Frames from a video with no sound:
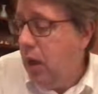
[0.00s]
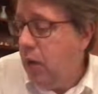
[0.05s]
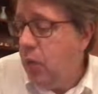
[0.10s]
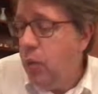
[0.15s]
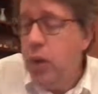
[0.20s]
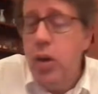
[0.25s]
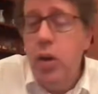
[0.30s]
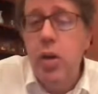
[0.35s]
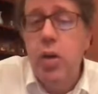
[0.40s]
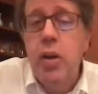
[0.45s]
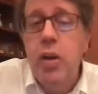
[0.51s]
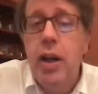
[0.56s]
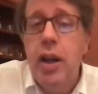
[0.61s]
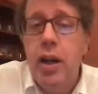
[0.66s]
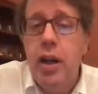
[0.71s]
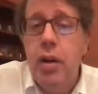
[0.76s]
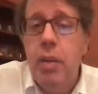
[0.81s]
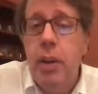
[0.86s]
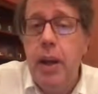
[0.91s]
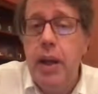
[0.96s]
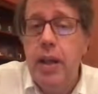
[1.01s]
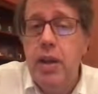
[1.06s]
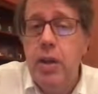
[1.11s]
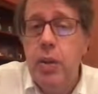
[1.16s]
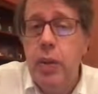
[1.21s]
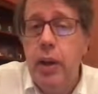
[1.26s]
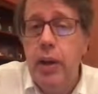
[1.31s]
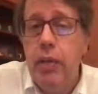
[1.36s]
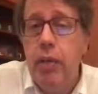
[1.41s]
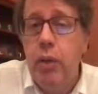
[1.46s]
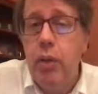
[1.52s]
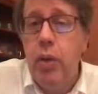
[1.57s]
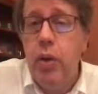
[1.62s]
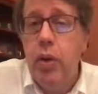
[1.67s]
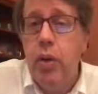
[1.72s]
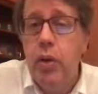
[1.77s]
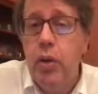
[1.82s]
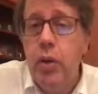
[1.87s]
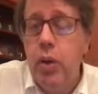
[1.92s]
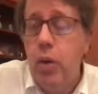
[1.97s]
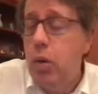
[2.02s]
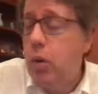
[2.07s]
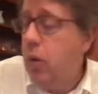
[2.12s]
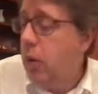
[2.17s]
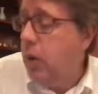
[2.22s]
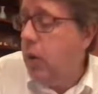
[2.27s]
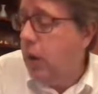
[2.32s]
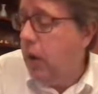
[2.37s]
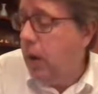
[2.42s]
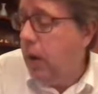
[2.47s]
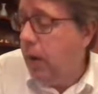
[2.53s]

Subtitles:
Swinnerton Dyer passed away 4 years ago.